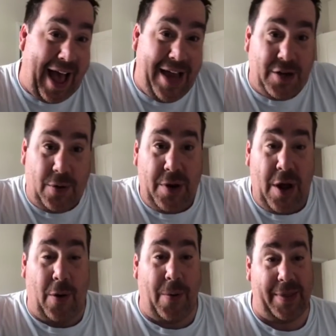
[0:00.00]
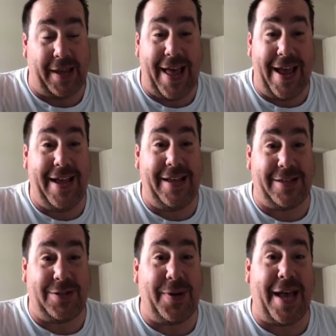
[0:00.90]
I don't know. The guy,
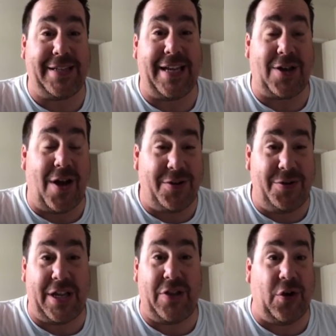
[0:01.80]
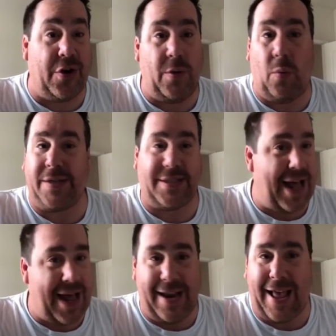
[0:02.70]
the two guys I talked to said 30 was
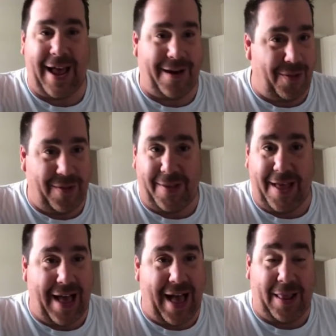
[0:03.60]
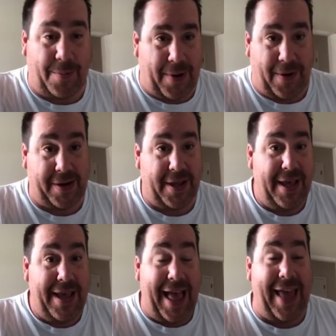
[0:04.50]
not out of the out of the park,
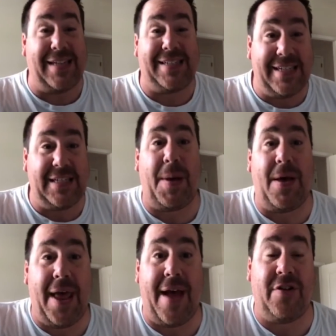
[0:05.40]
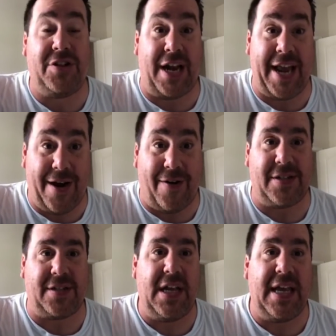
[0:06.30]
and a six pound average on
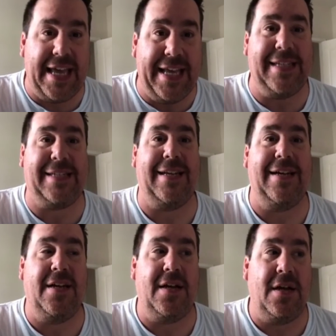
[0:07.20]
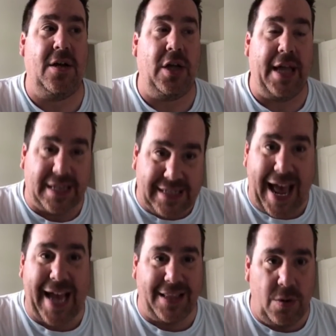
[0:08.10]
Harris is
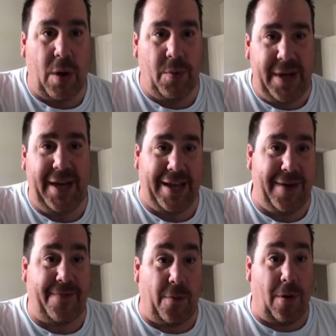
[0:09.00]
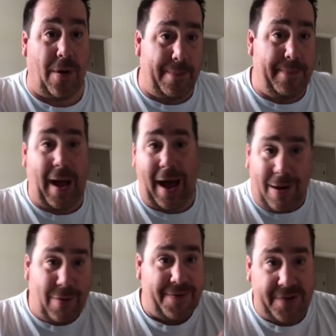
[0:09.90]
exactly what we need for
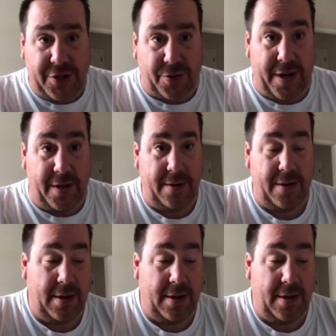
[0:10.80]
our fishery.